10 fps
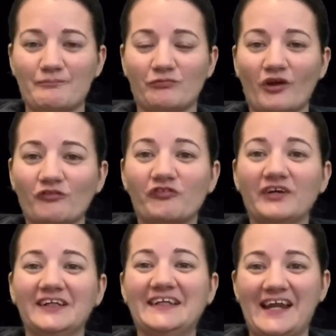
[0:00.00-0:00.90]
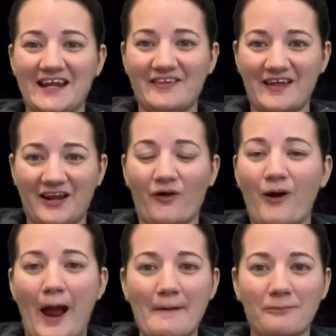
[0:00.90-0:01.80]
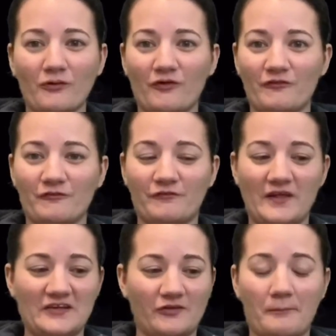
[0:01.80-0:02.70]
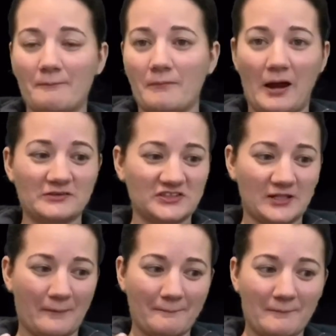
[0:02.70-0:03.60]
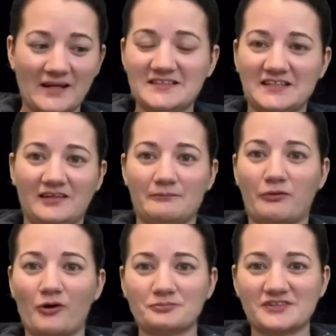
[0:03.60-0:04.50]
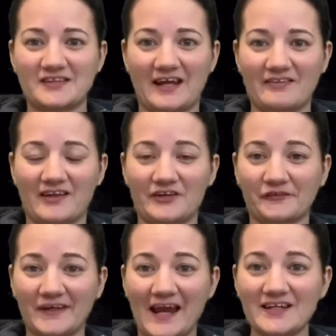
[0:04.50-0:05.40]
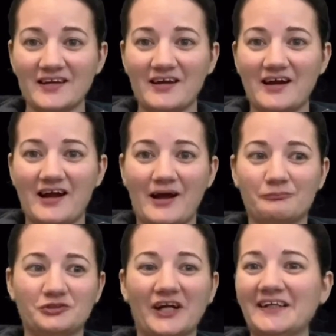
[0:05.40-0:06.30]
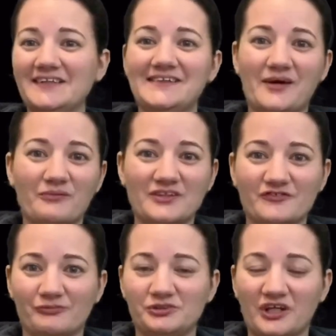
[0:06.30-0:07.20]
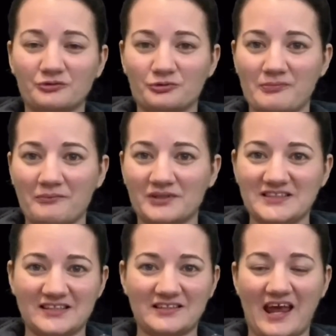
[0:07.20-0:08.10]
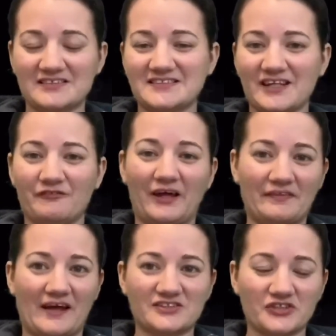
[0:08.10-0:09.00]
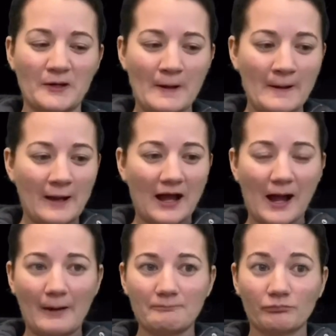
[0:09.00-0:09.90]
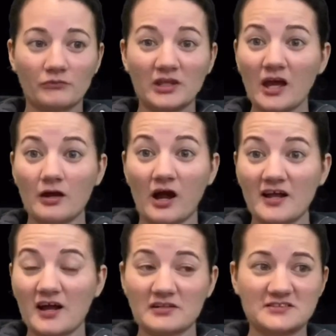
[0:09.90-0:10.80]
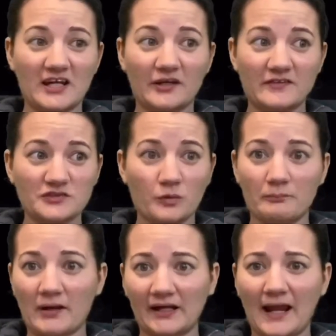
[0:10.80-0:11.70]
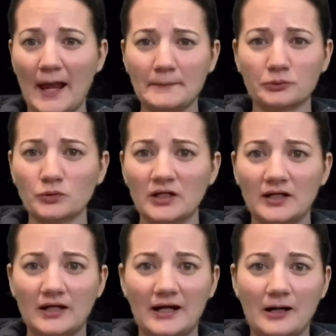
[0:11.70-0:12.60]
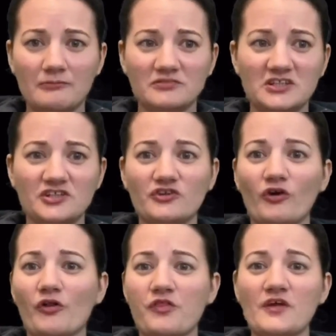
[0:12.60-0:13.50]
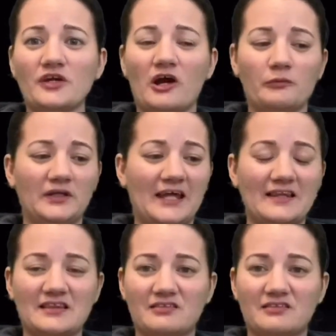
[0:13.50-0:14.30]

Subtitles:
really getting in that hype of these just amazing pops that they create, tracking down ones from childhood memories and stuff like that. So I started this back in April. Did not think I would get